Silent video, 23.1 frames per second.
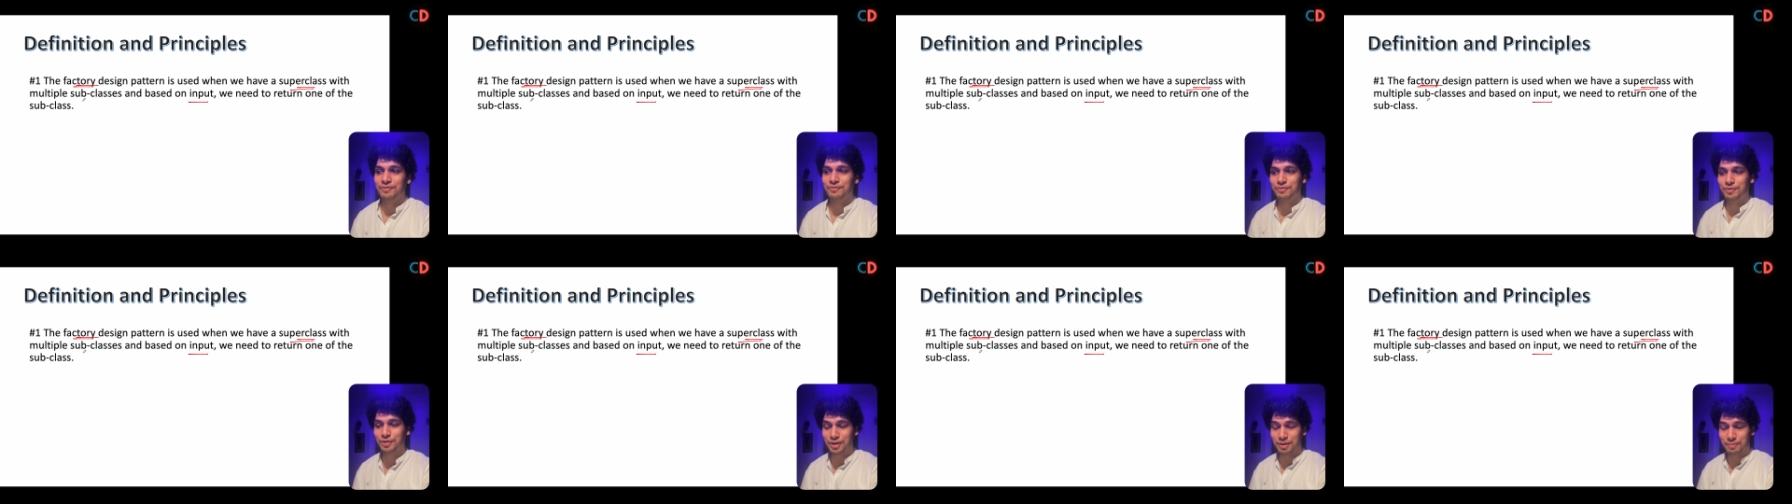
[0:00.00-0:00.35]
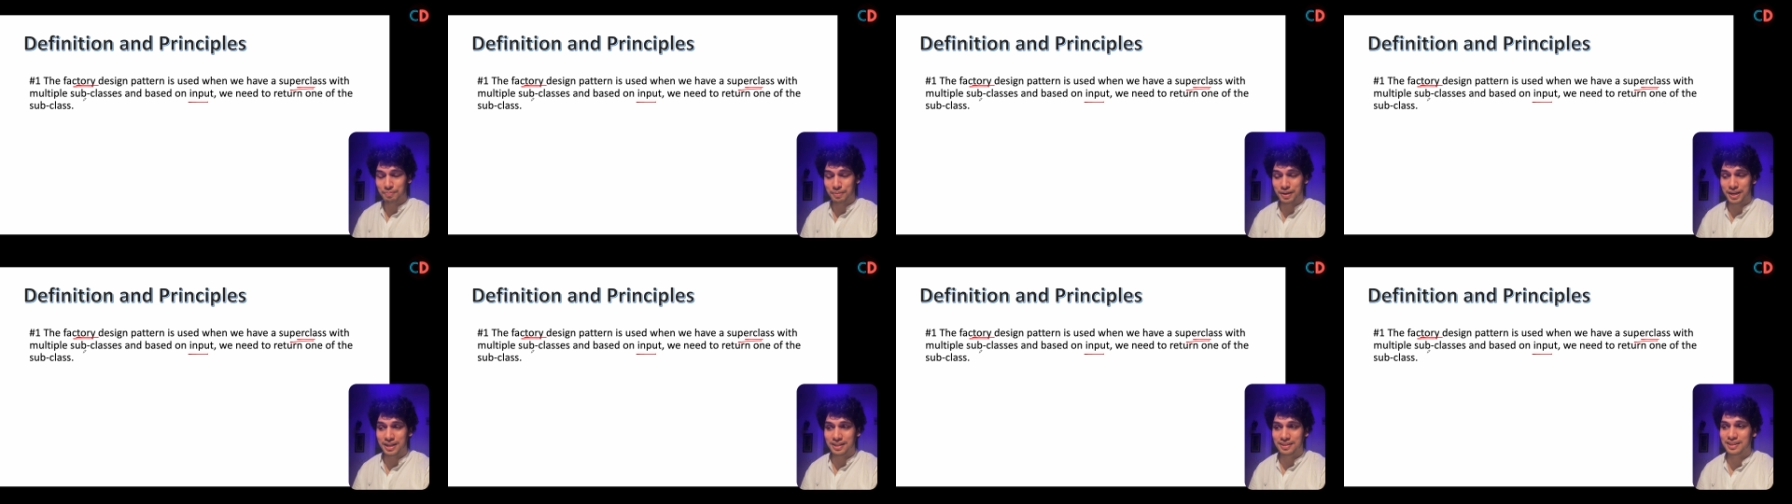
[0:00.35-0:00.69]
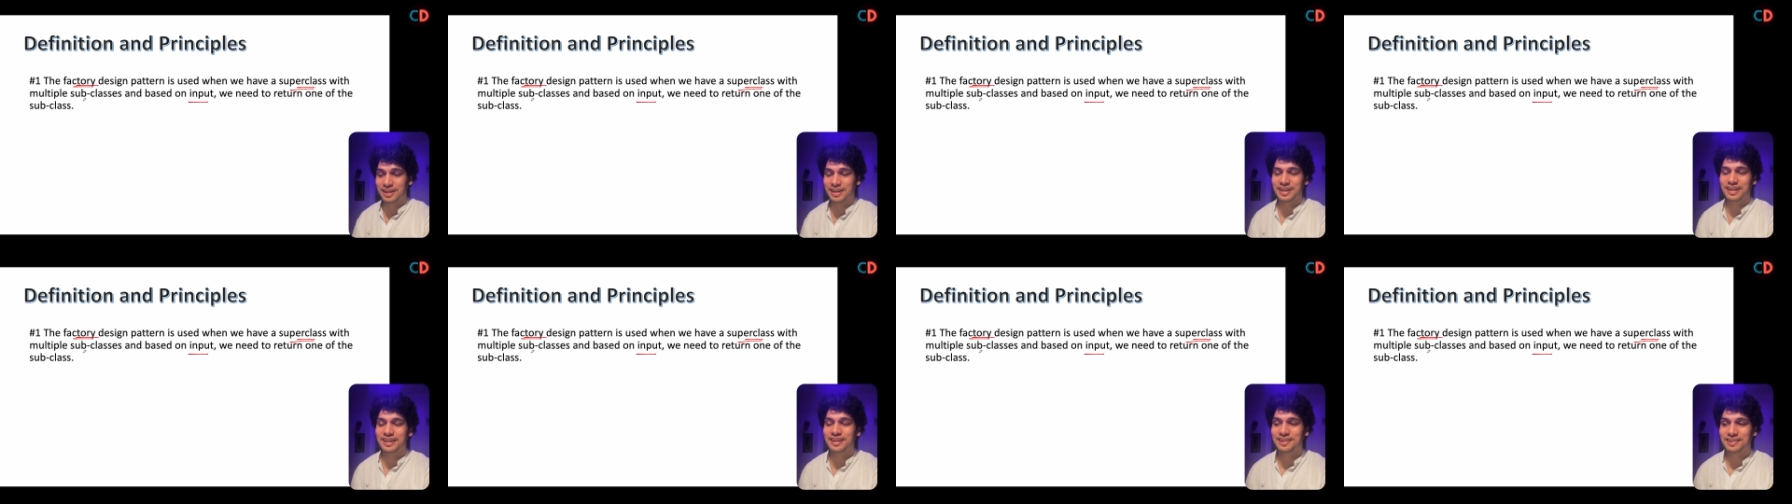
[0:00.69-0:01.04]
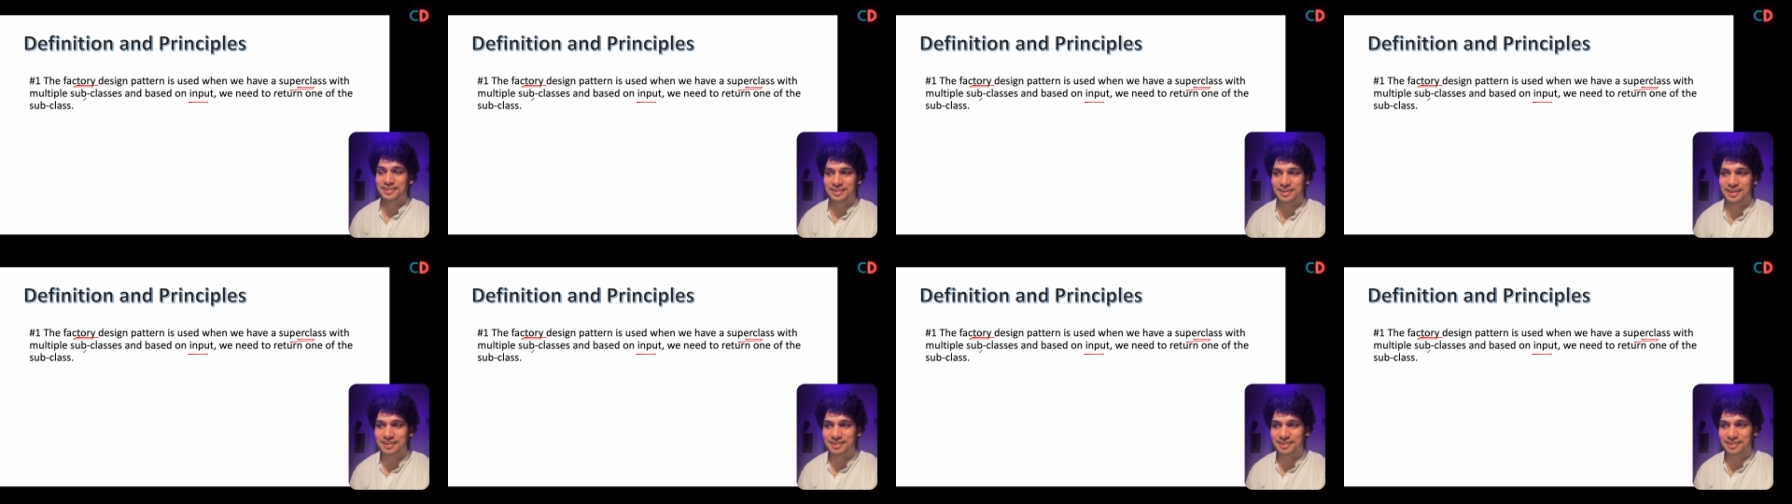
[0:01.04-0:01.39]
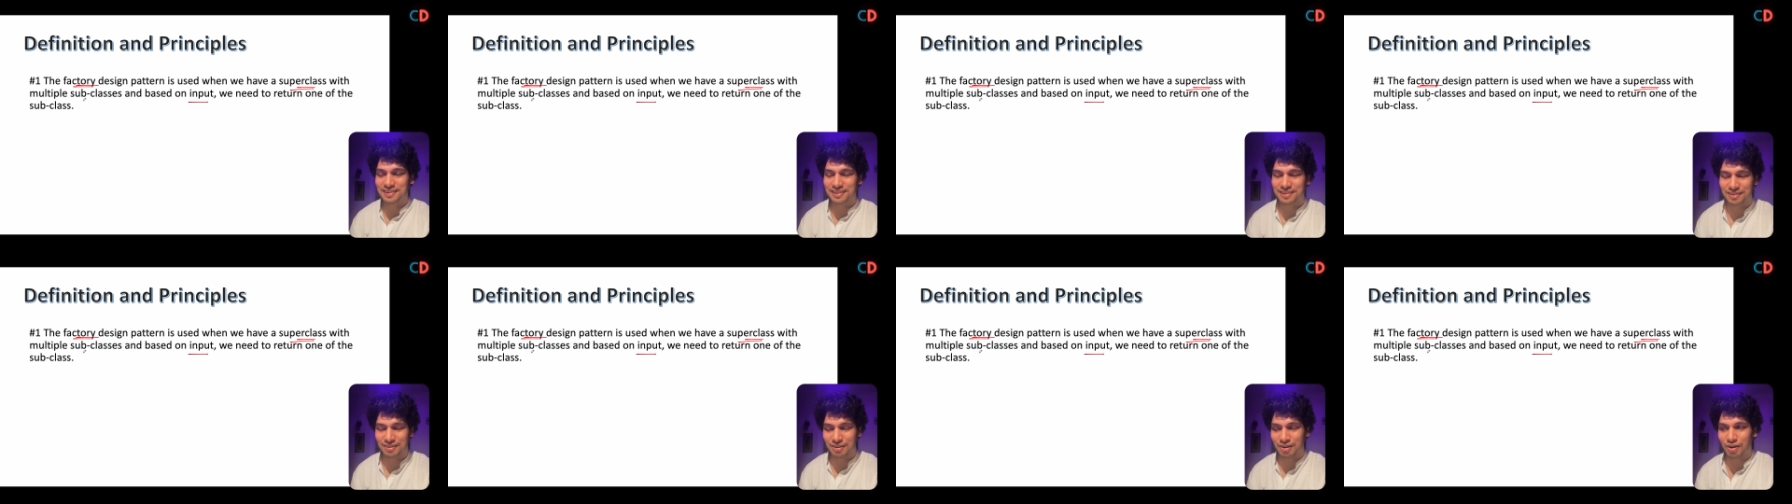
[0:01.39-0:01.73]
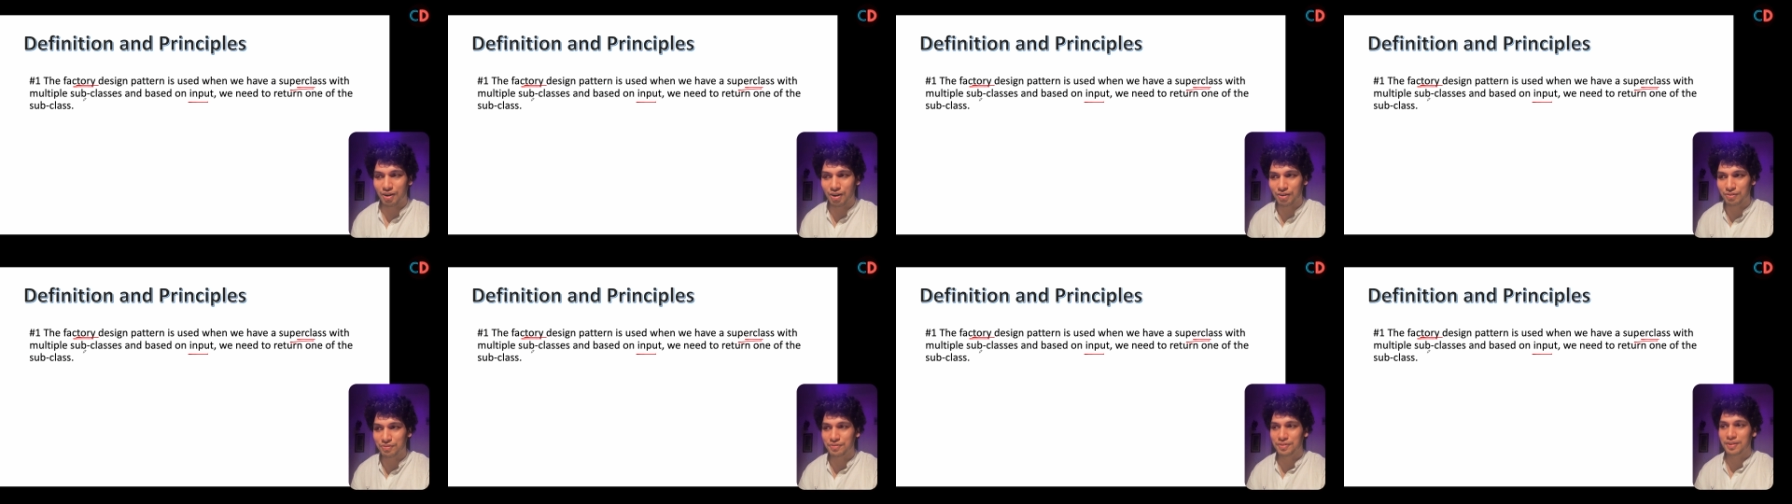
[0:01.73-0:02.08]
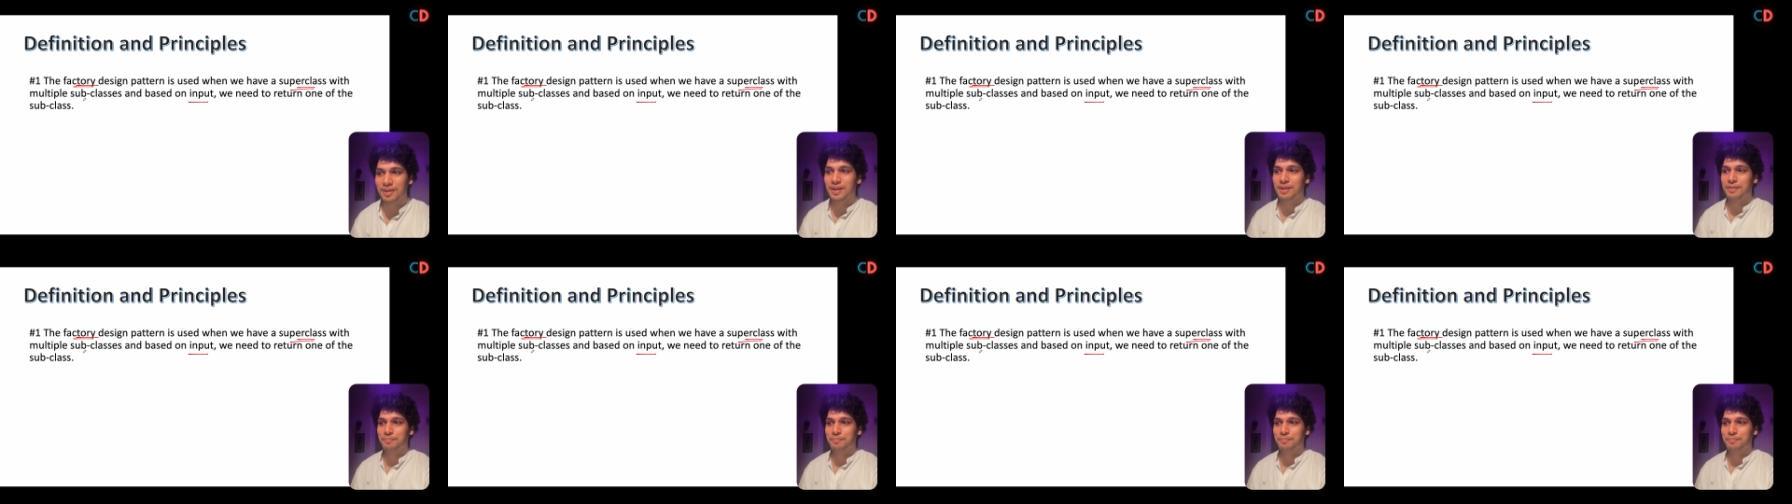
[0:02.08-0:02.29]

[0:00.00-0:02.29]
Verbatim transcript: would be the instances of